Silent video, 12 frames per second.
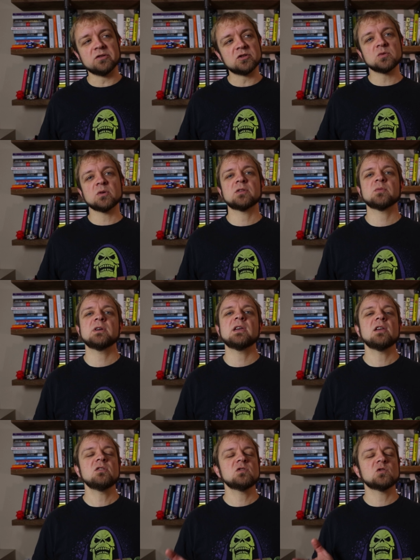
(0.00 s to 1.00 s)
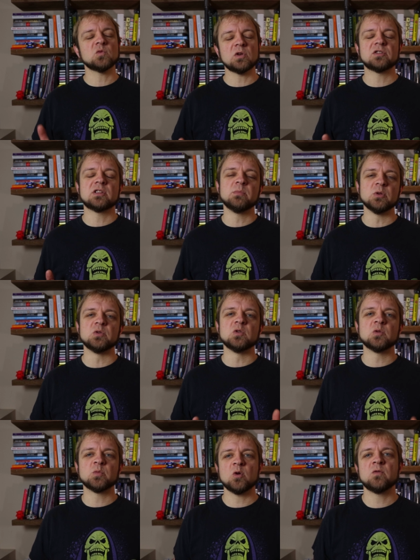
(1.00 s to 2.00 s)
two, or three, and you switch the
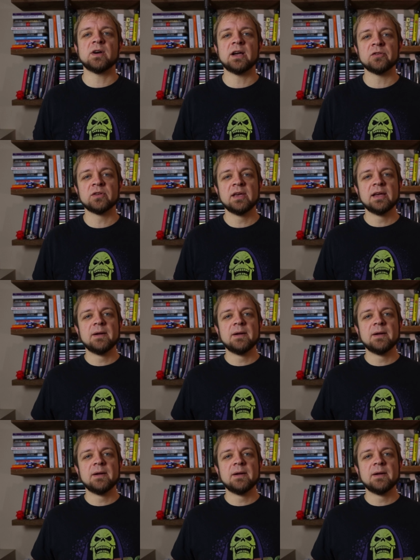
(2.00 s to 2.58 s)
Bluetooth profiles.